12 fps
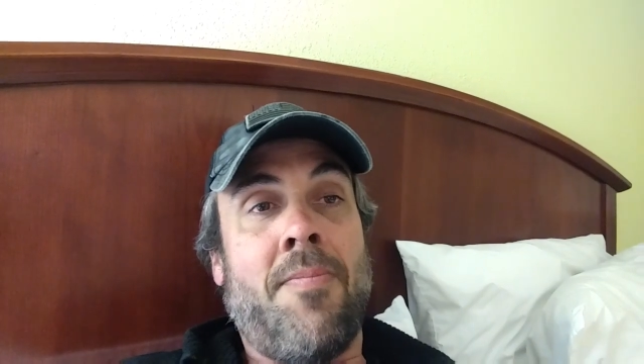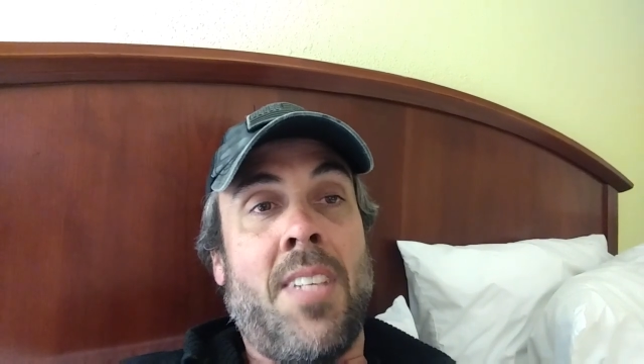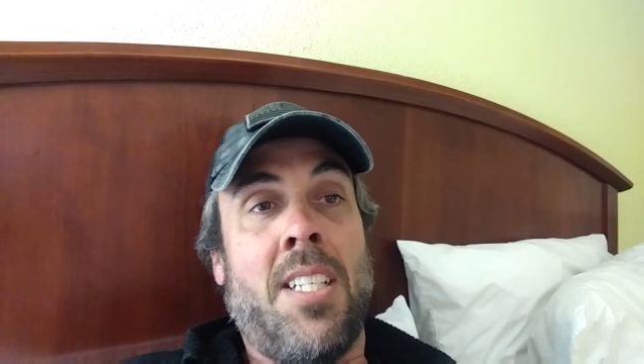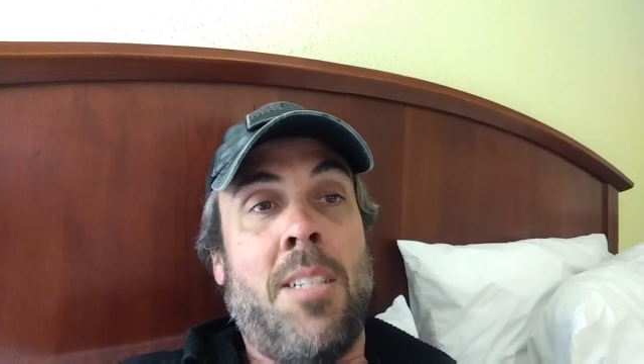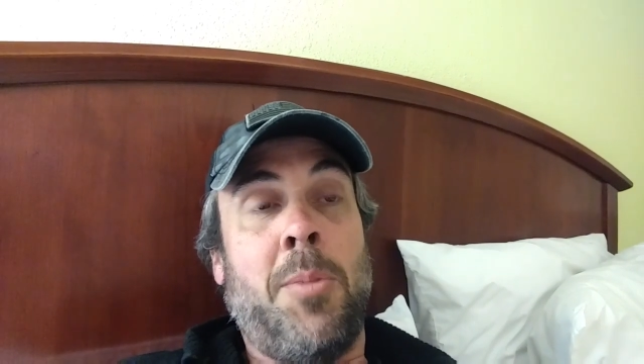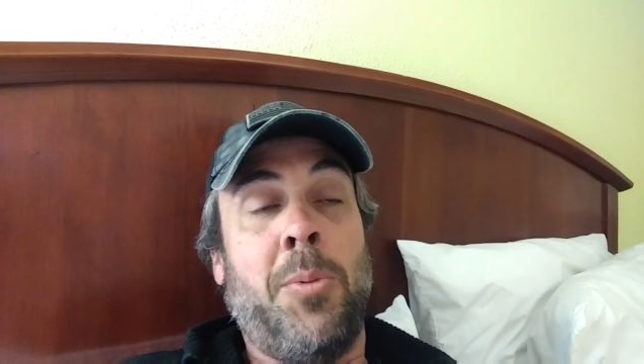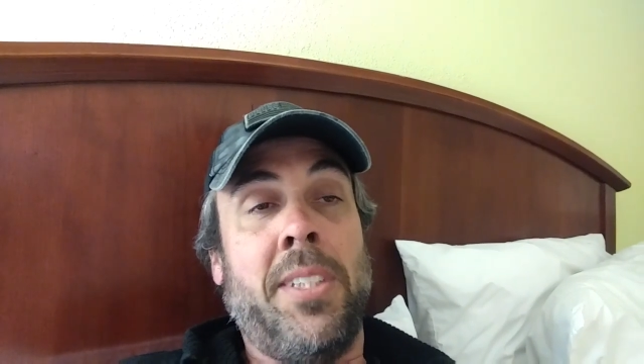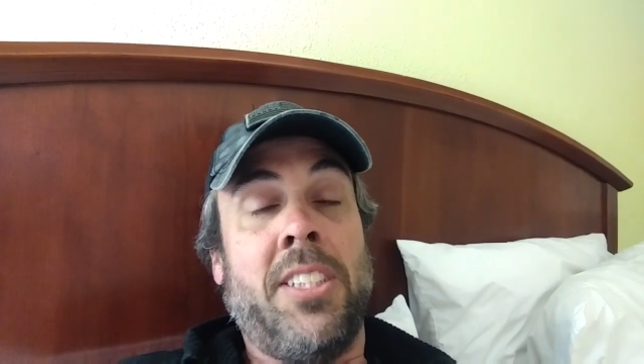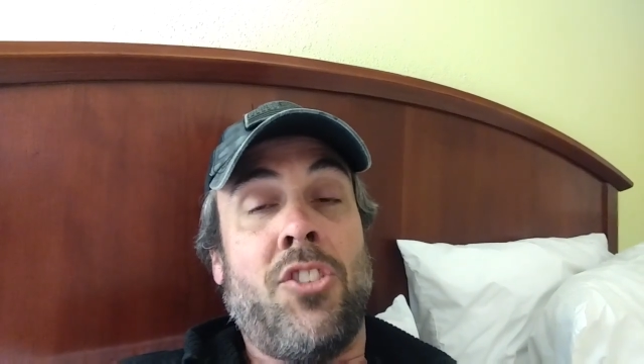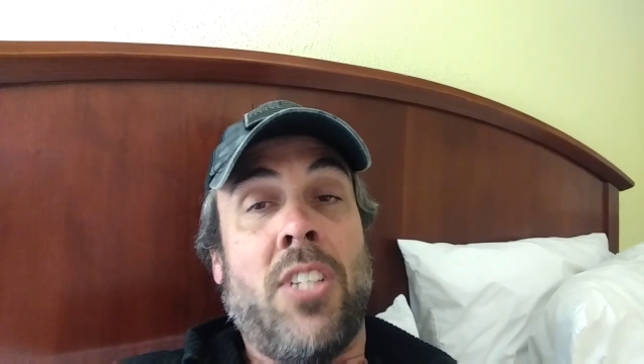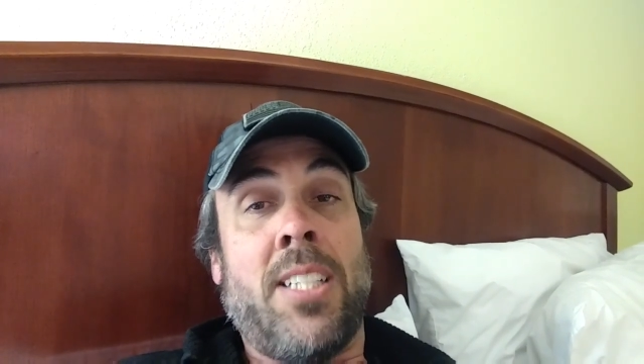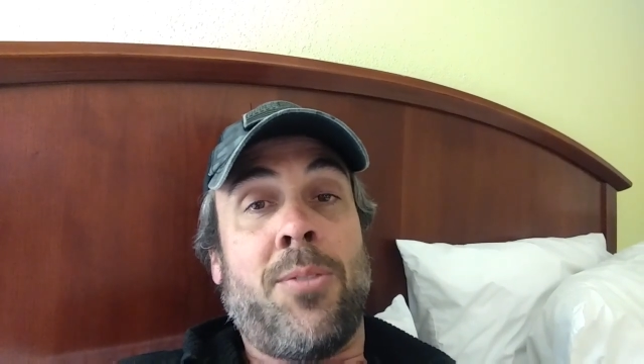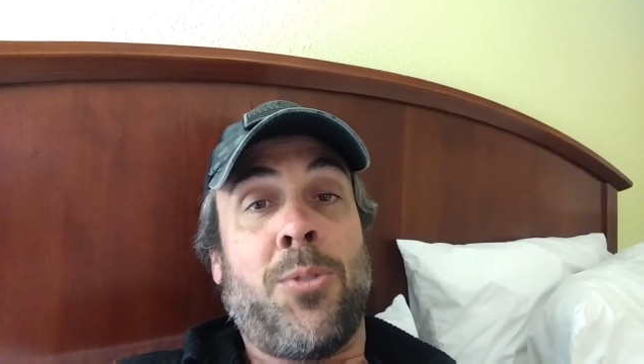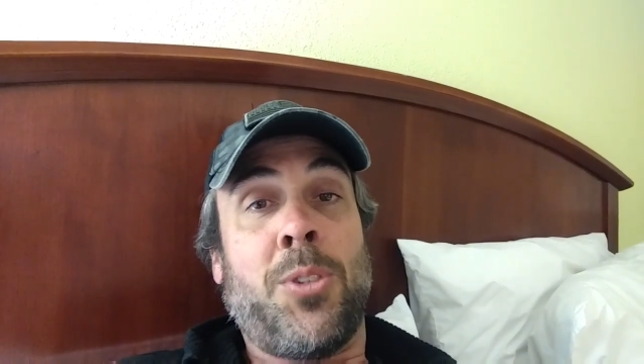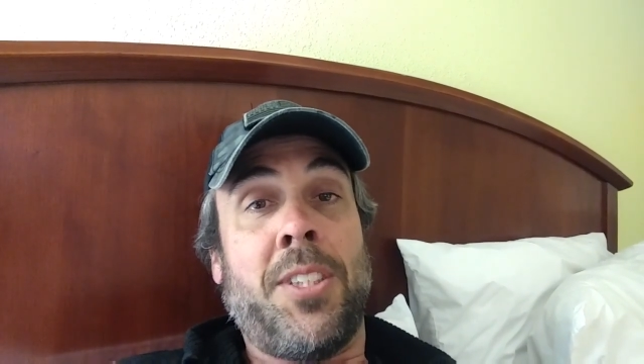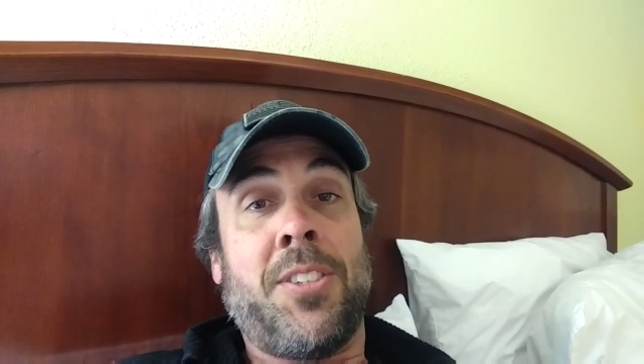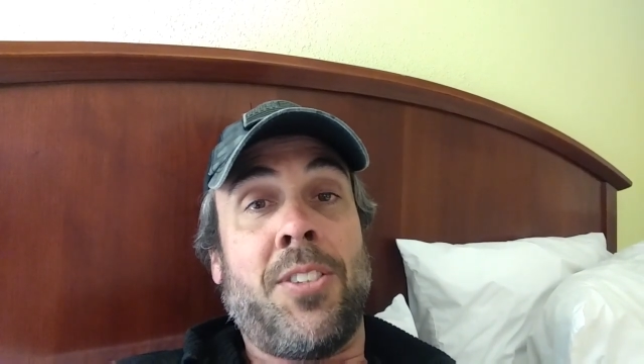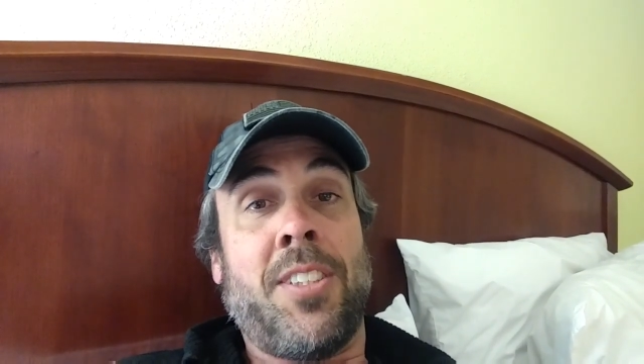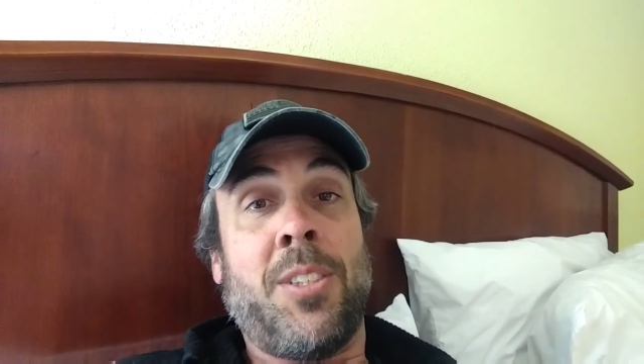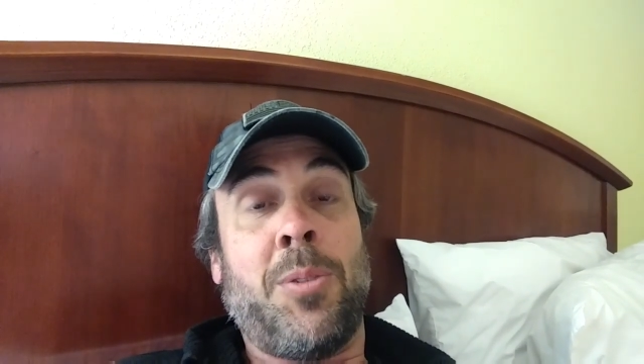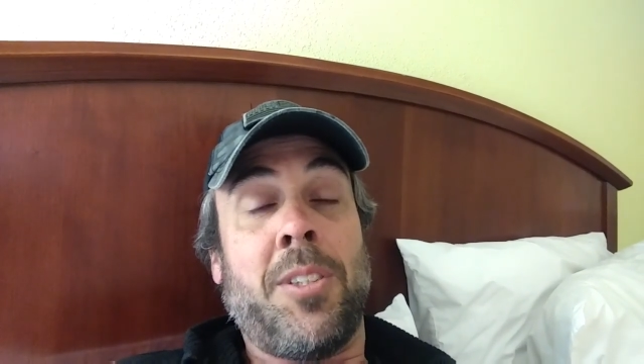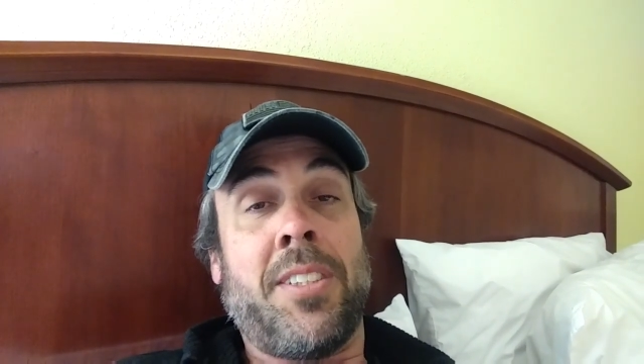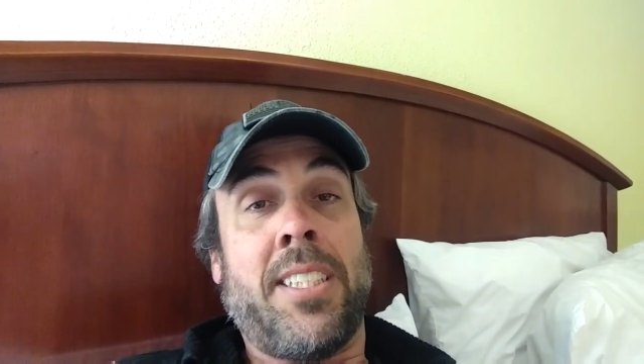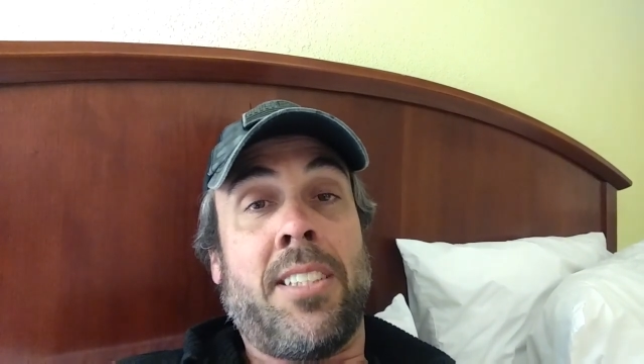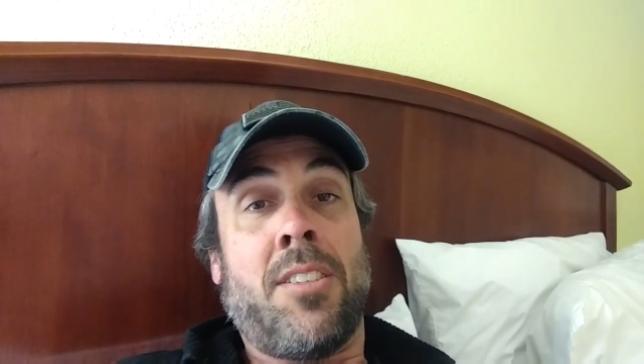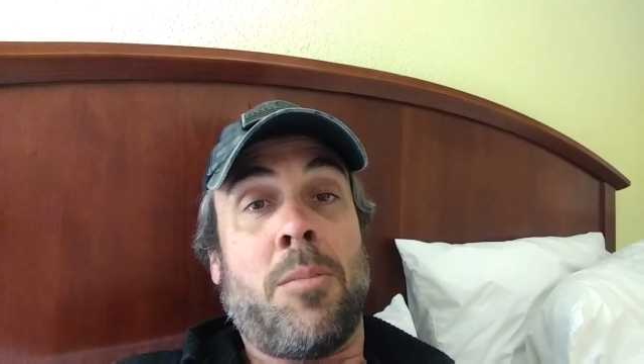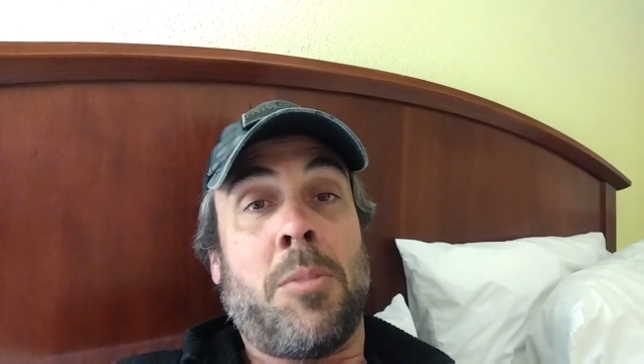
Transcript: But we get to try the 40-degree quilt out